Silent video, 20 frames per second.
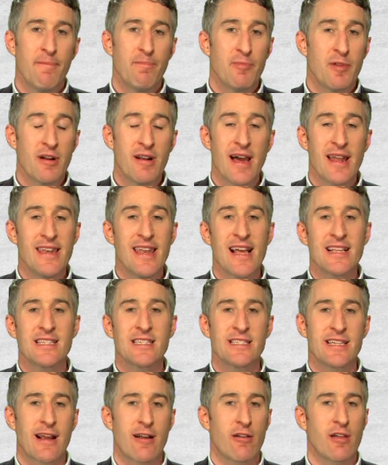They're not
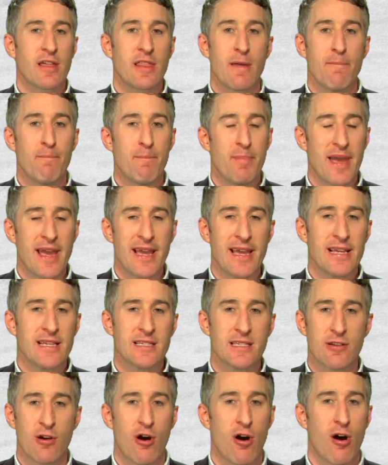necessarily the
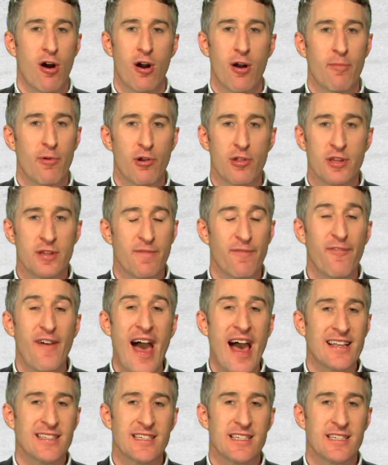biggest arm or the
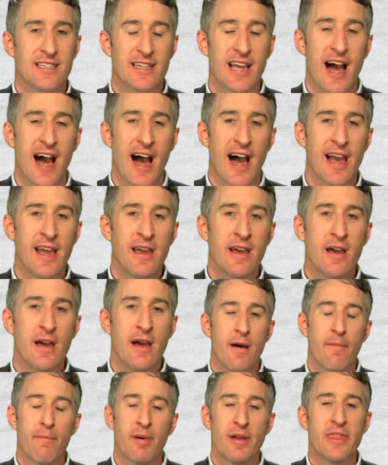fastest guy,
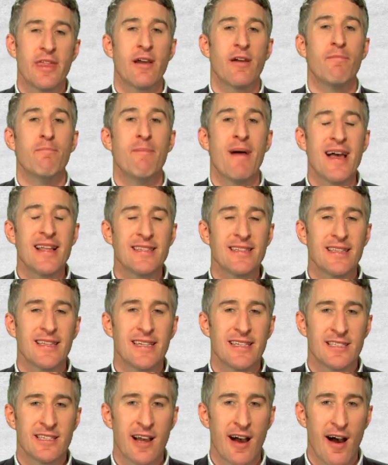but they're
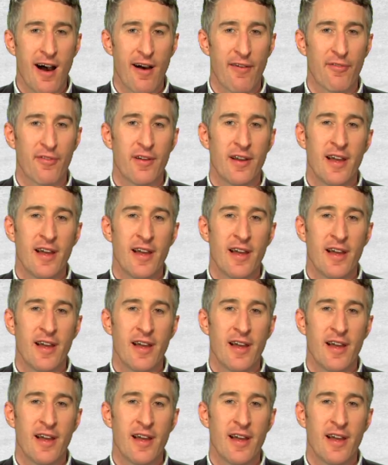mentally tough.